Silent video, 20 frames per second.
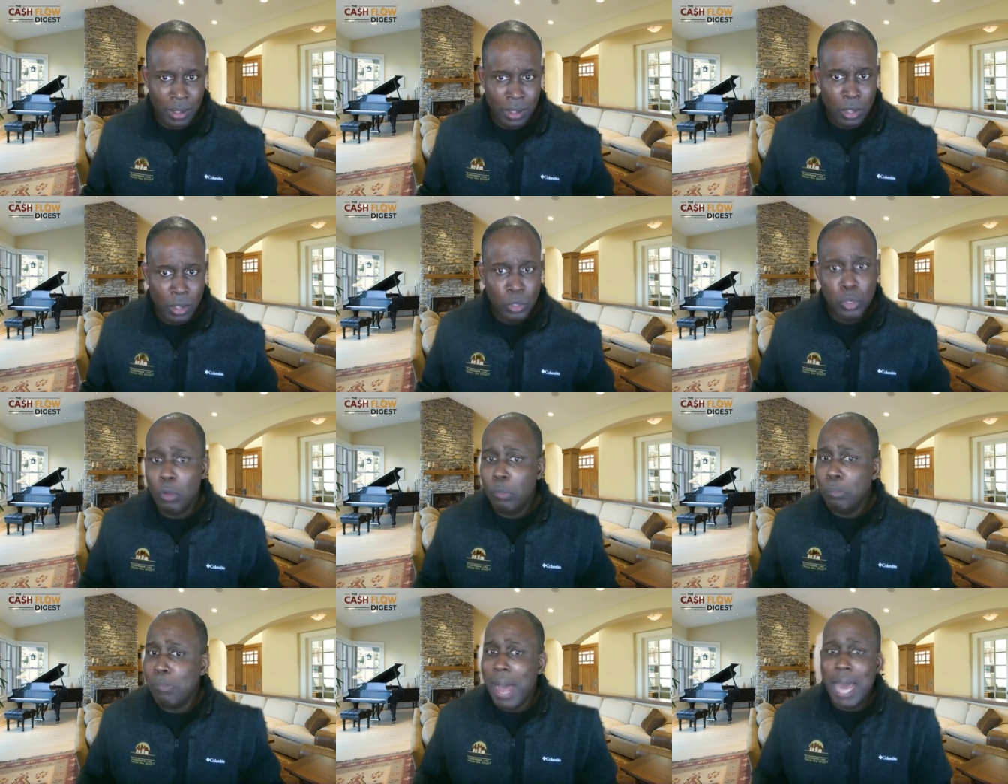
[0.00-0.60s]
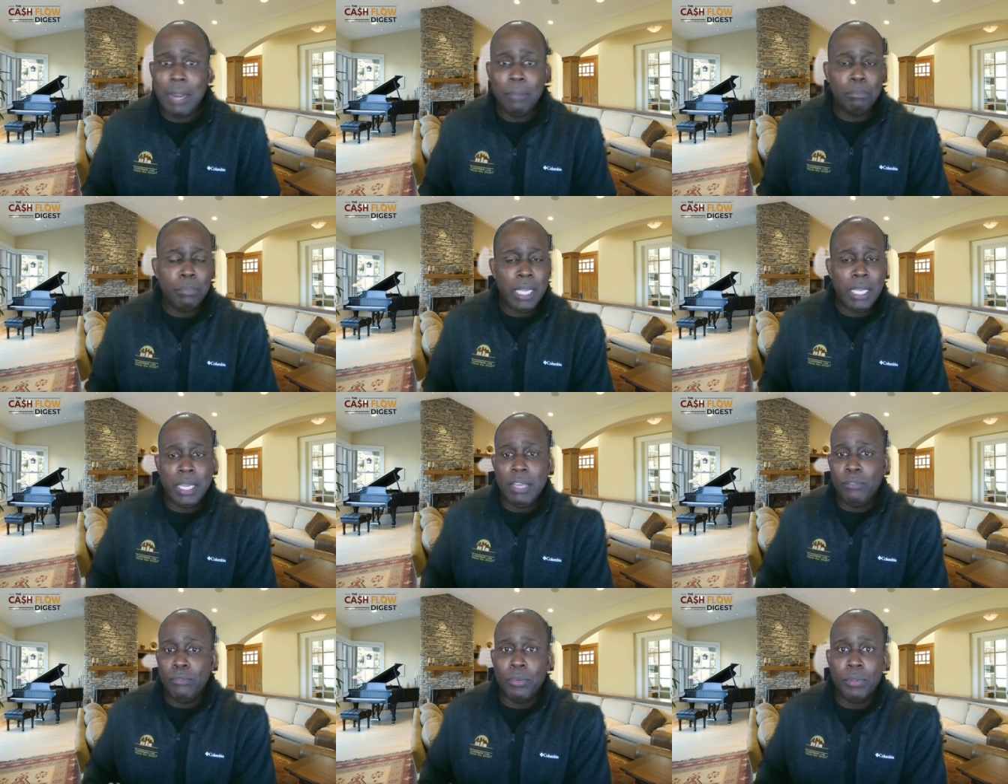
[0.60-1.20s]
So bottom
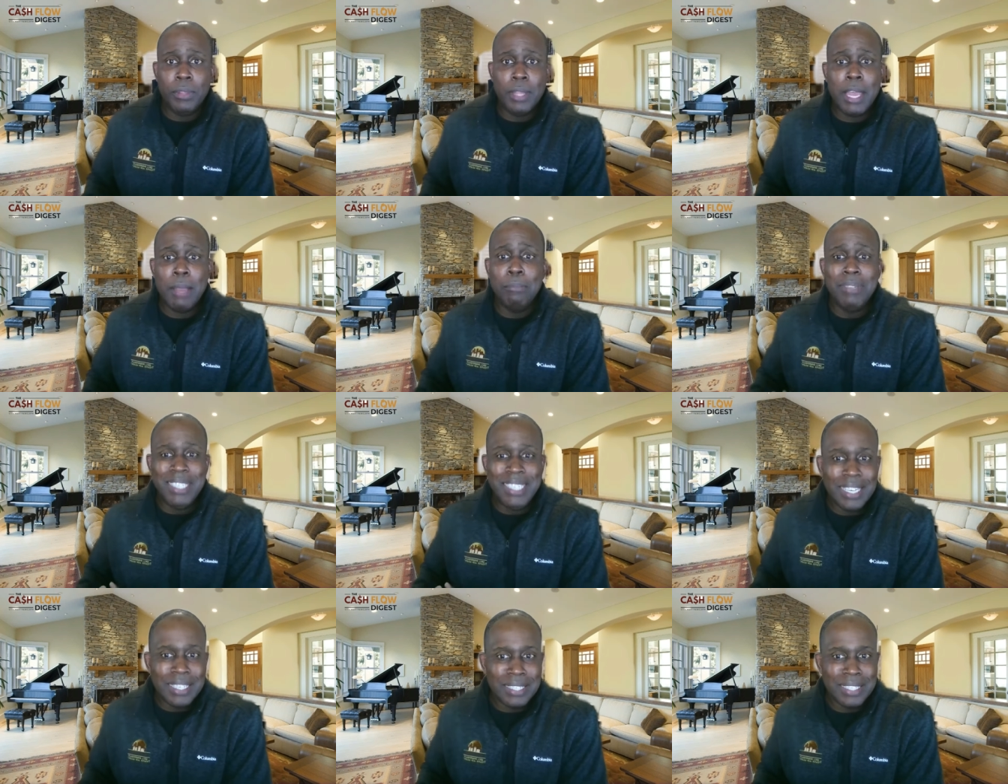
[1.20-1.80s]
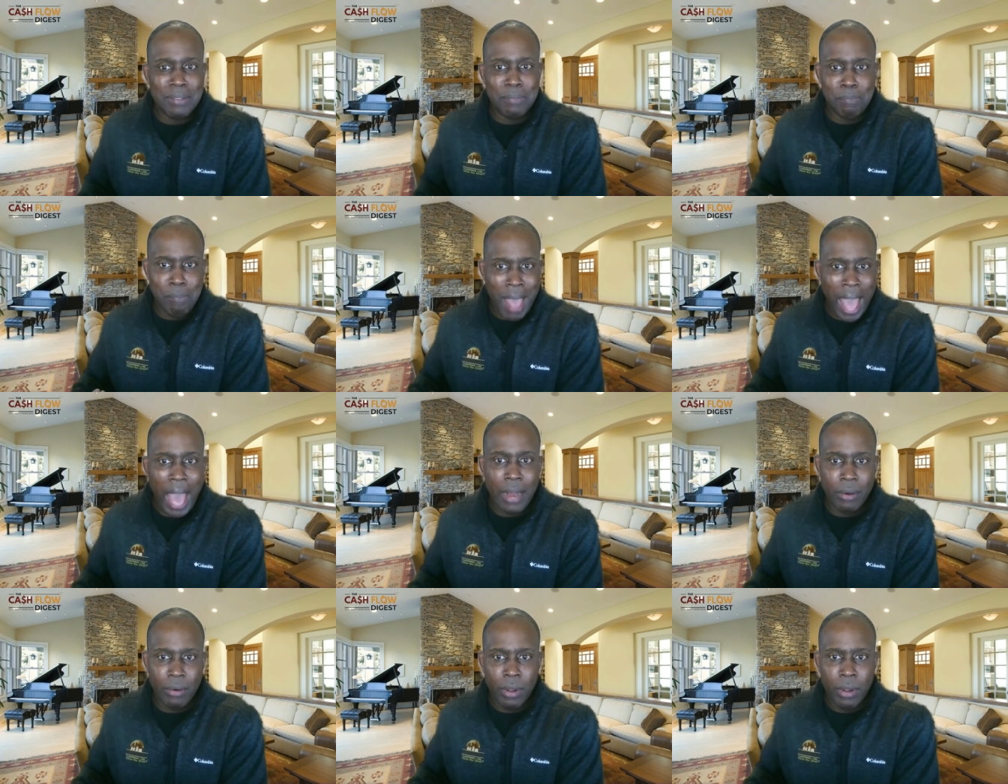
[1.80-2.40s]
ticking for them doesn't
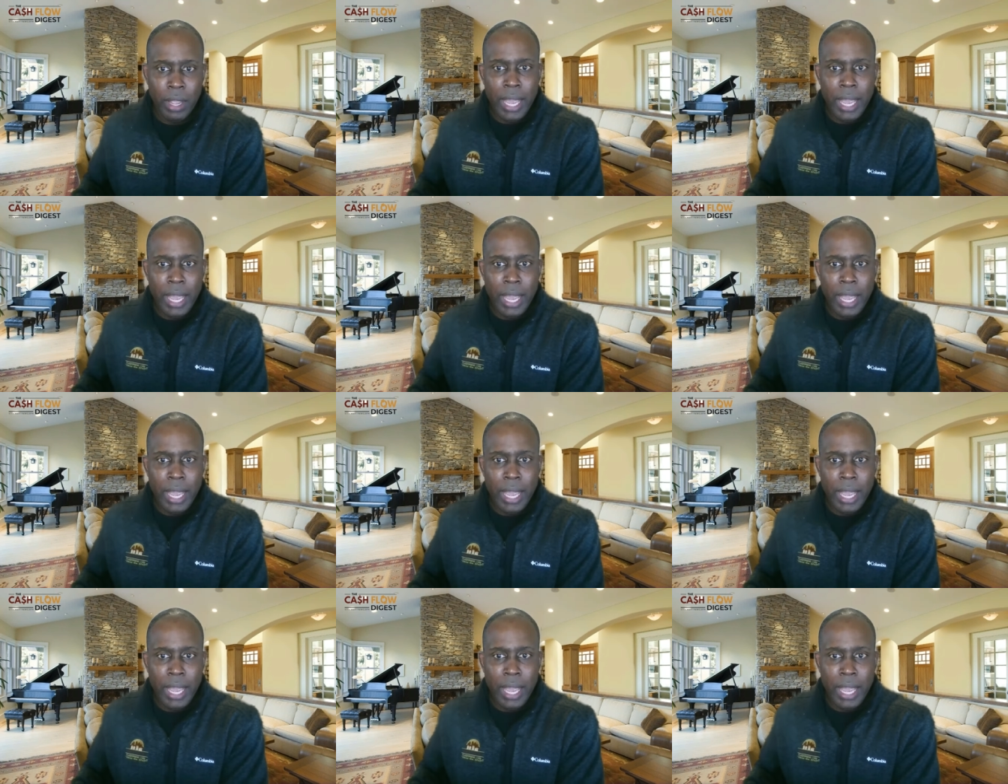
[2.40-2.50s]
matter.